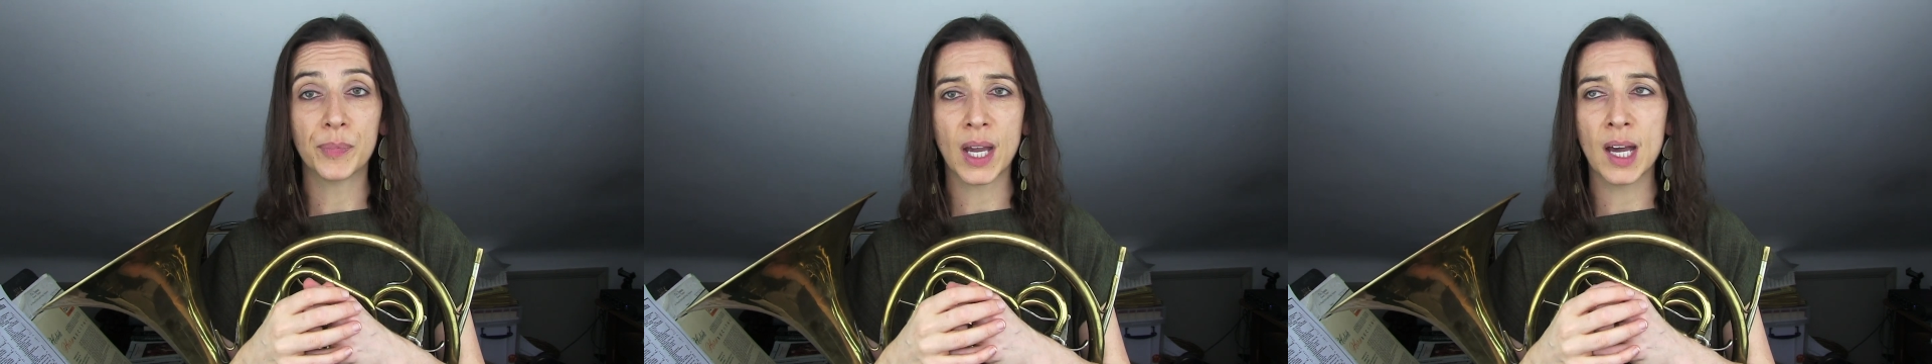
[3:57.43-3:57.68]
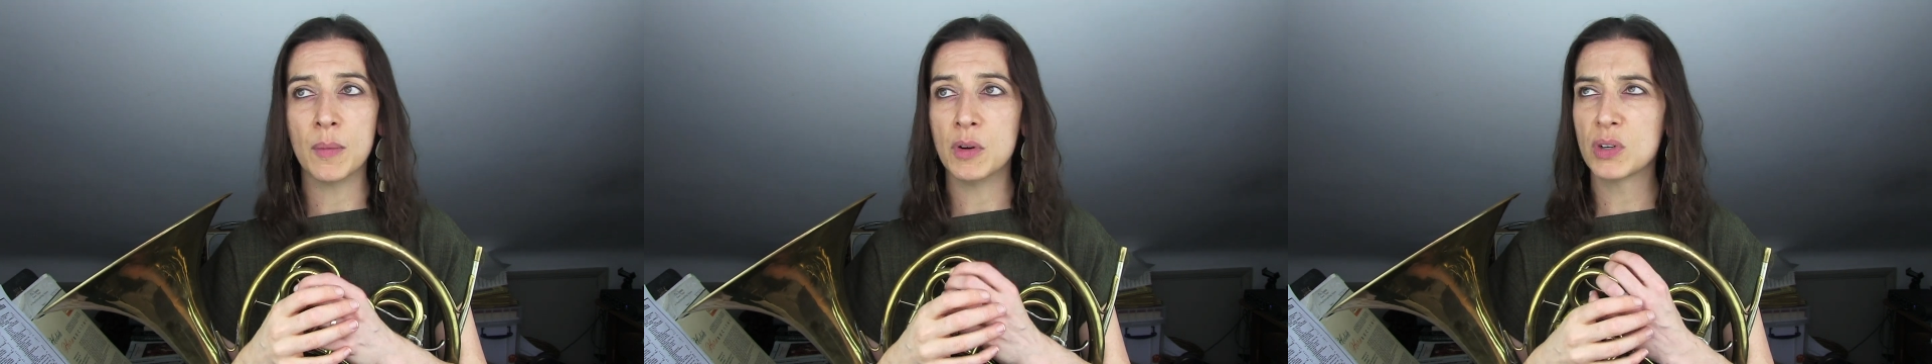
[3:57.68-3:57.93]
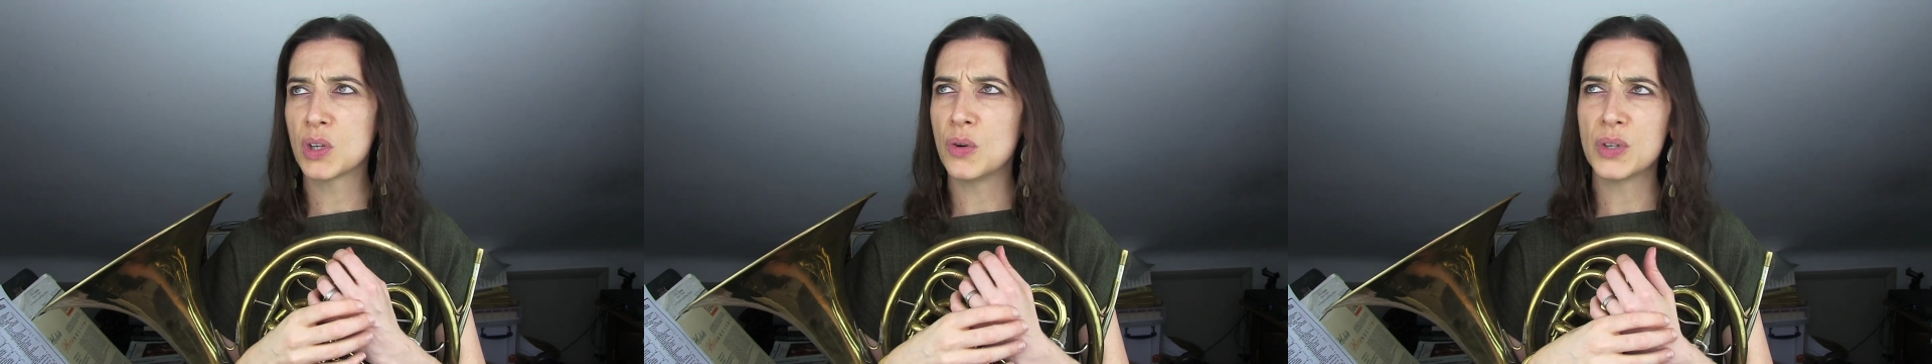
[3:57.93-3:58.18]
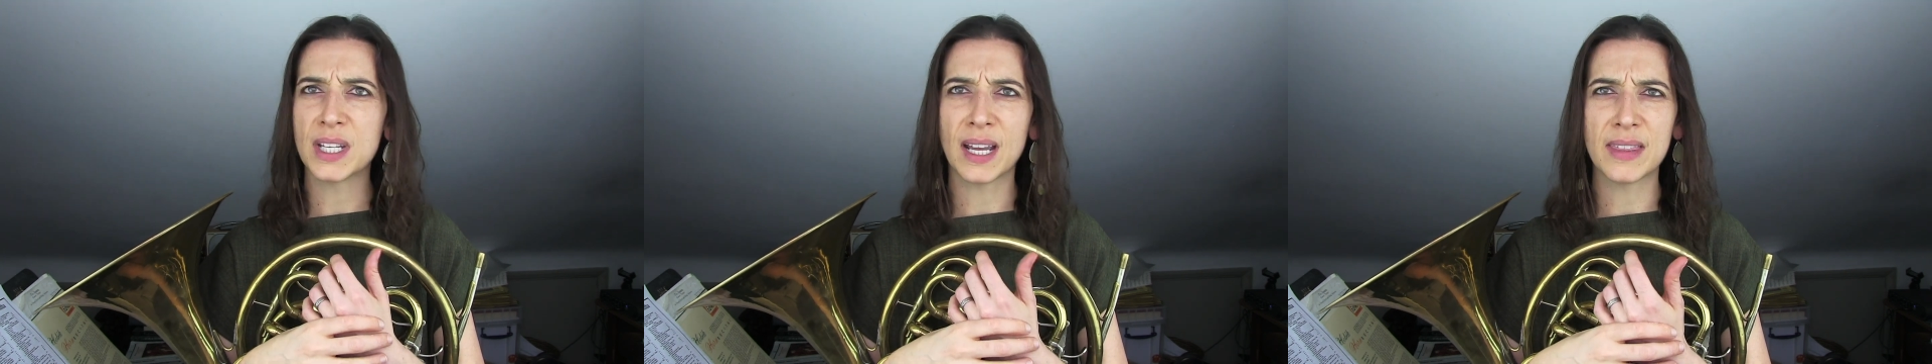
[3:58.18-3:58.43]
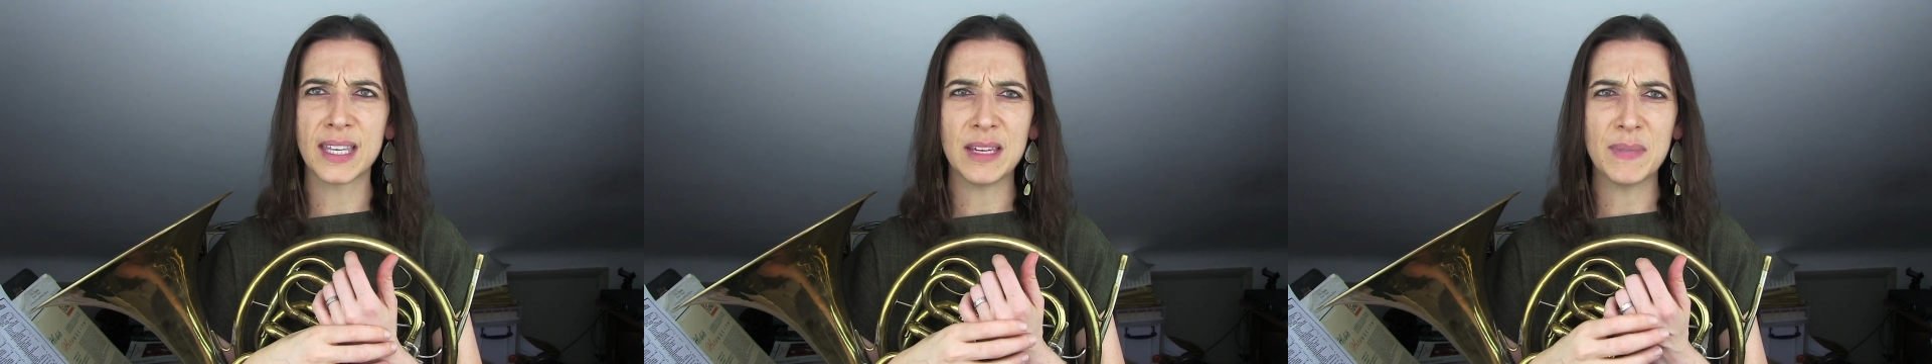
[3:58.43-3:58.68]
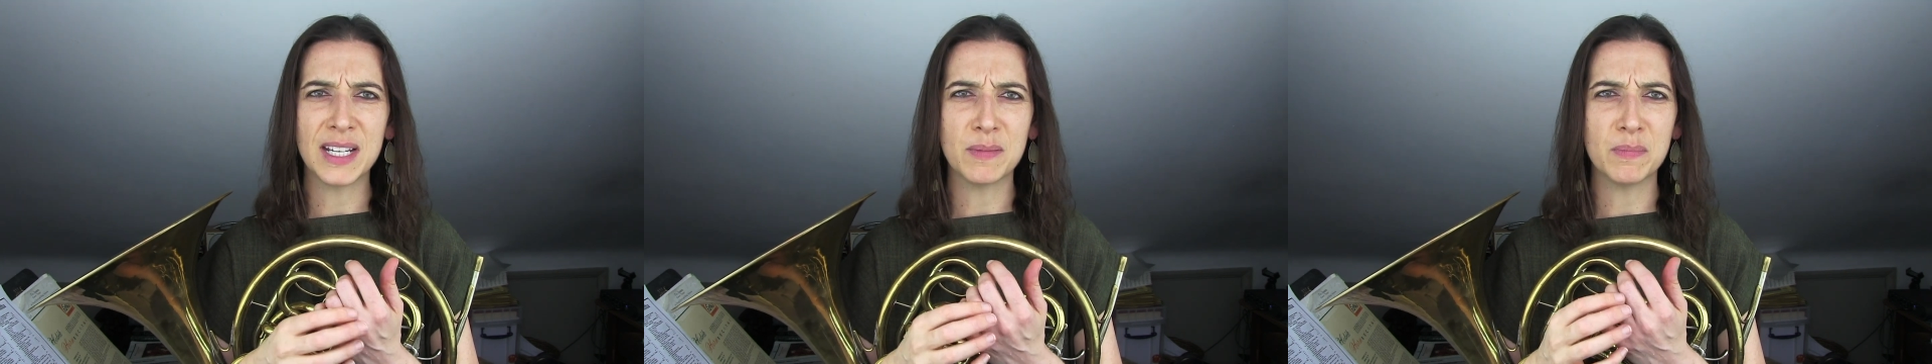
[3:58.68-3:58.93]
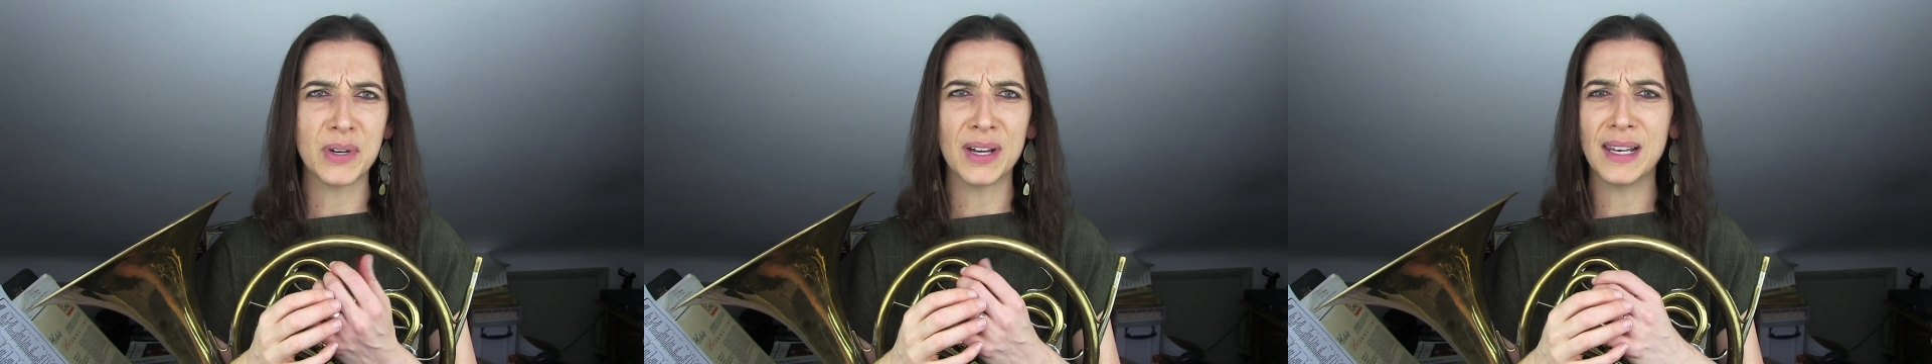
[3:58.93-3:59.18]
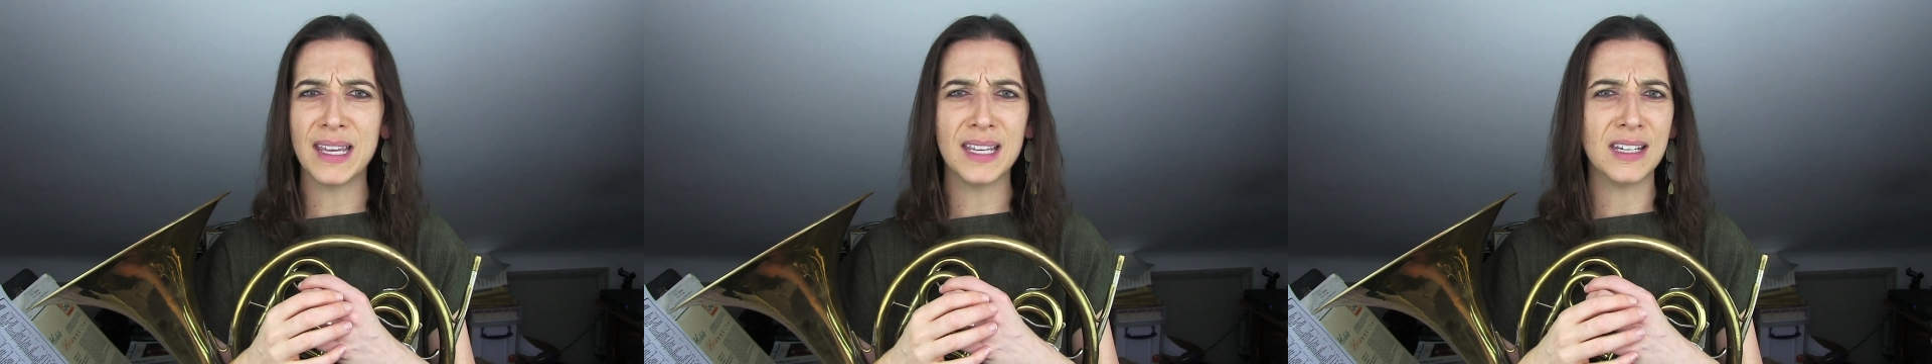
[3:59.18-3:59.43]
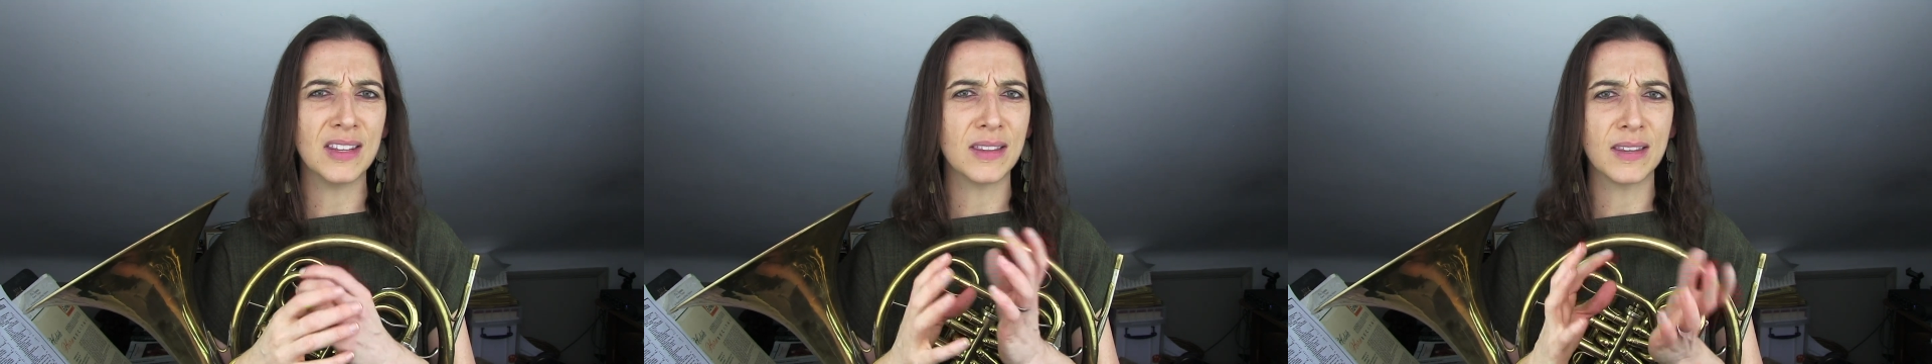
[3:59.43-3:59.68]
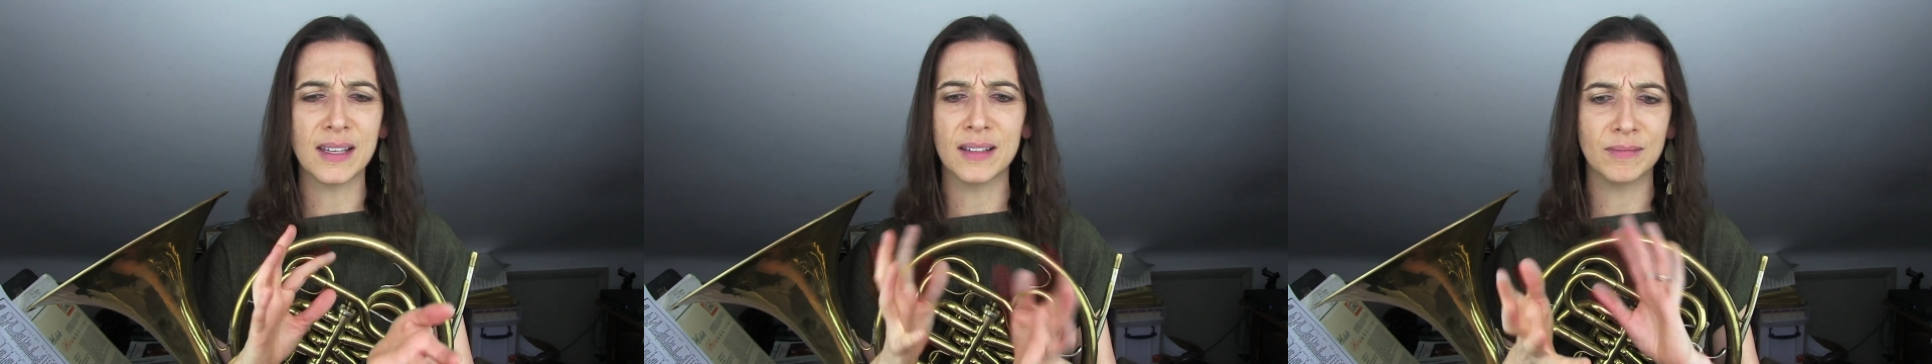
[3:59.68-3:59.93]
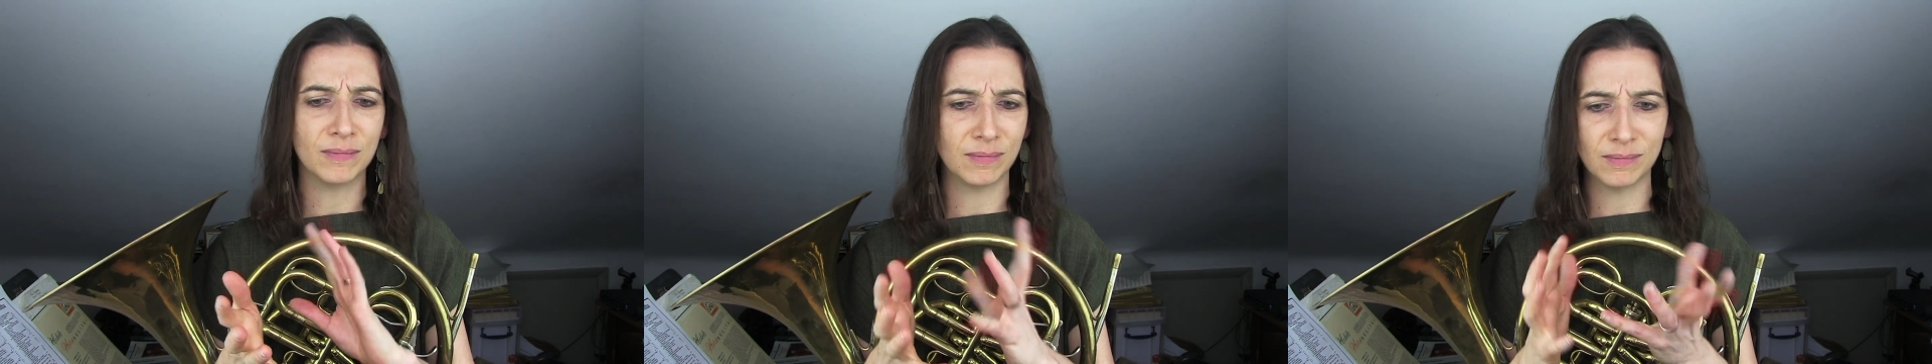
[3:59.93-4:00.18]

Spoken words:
a recording I think he made in Berlin in the